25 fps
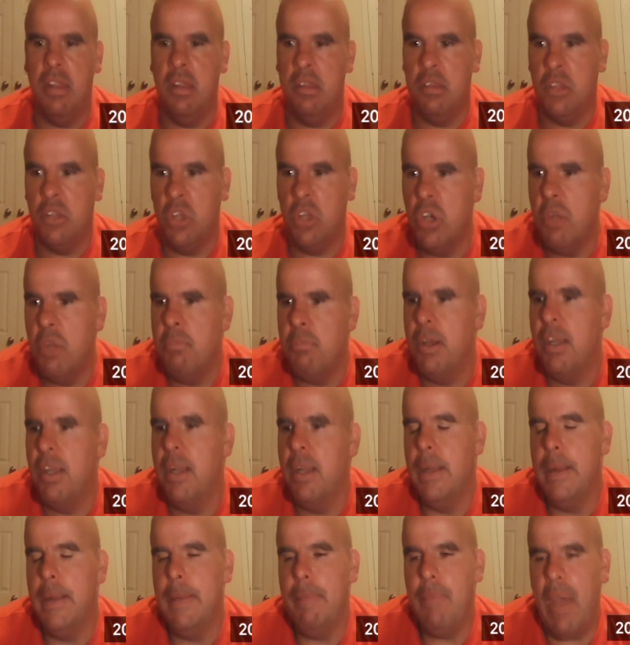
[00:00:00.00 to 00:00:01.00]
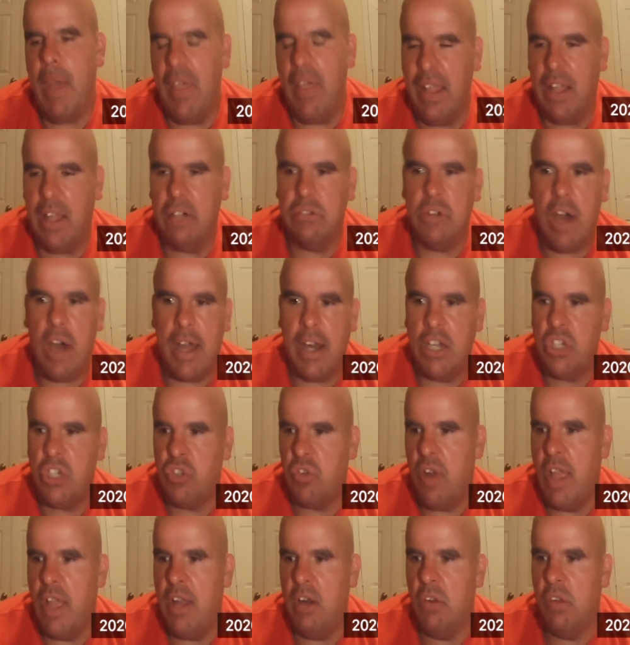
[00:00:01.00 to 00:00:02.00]
good. But I think a lot of
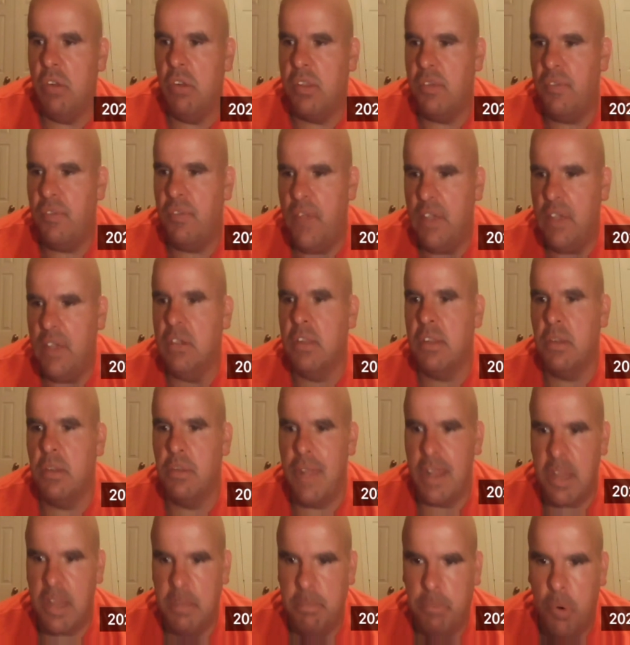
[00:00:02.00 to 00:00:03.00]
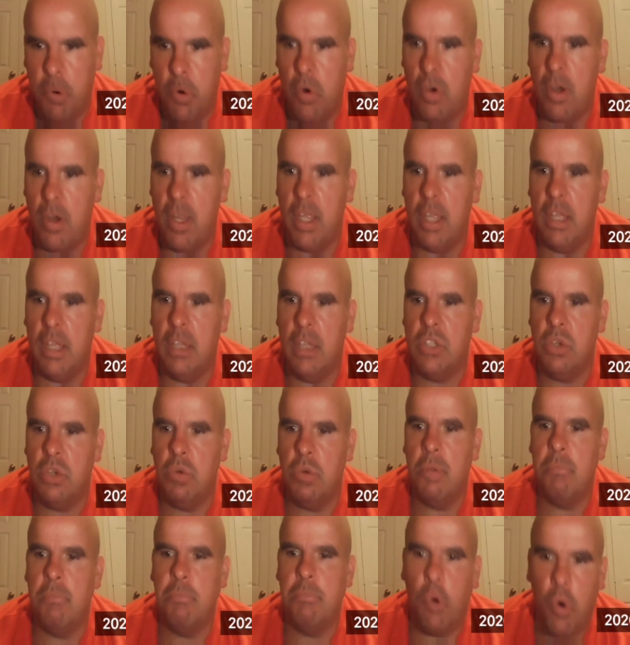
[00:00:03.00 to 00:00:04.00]
trainers feel as though that's boring and
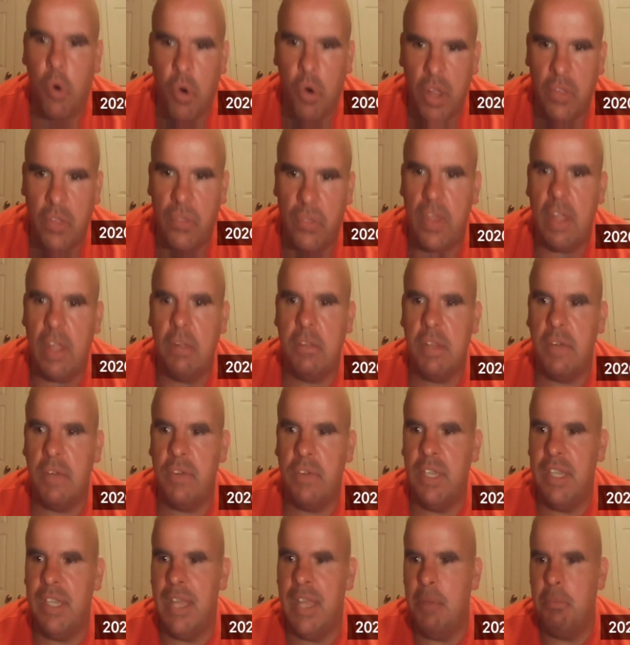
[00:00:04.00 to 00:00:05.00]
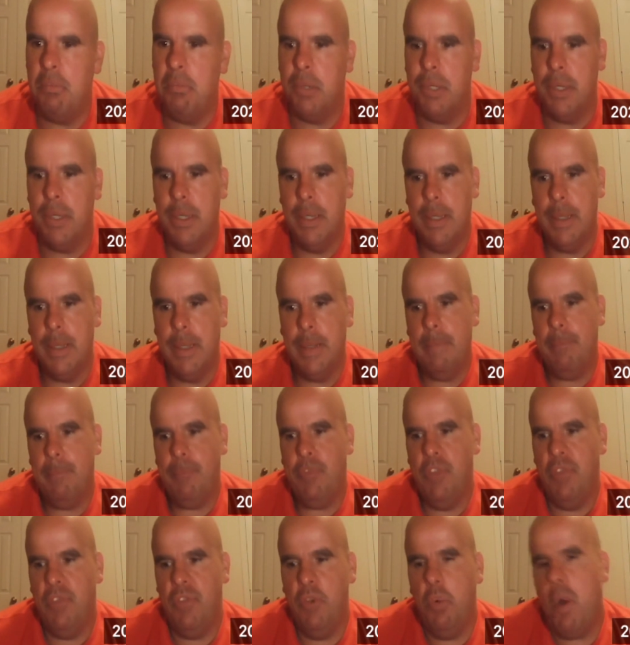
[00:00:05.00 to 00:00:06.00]
doing boring things every day. But
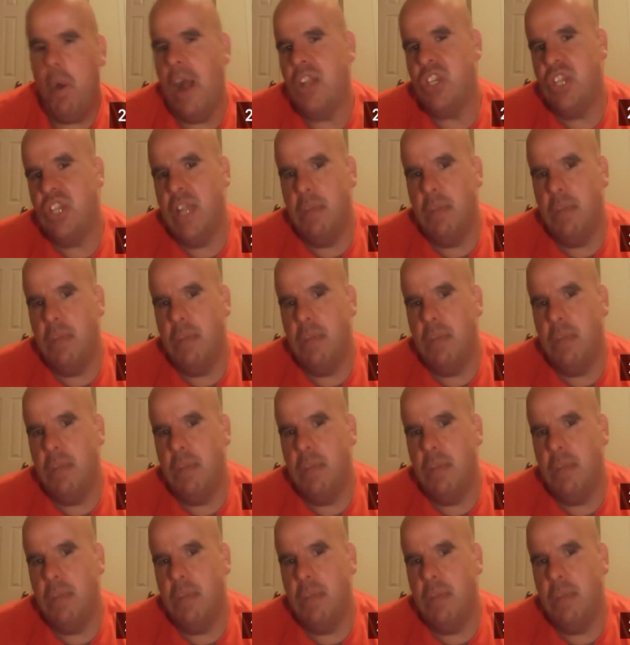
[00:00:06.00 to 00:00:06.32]
if you watch an